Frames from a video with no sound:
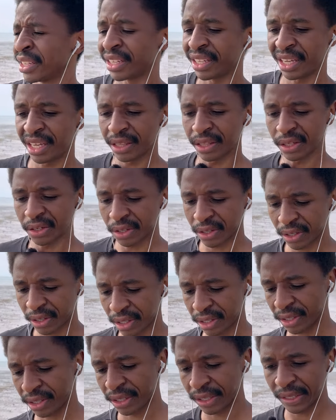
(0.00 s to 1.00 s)
in the
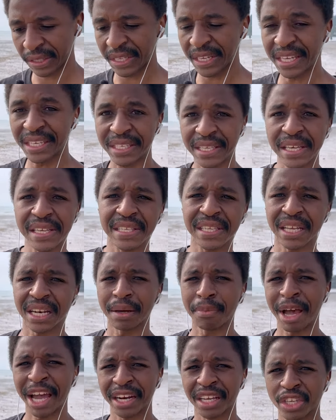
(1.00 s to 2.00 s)
DC
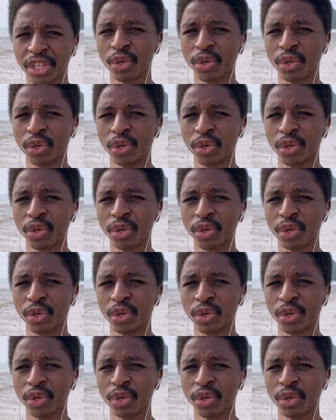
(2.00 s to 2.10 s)
cinematic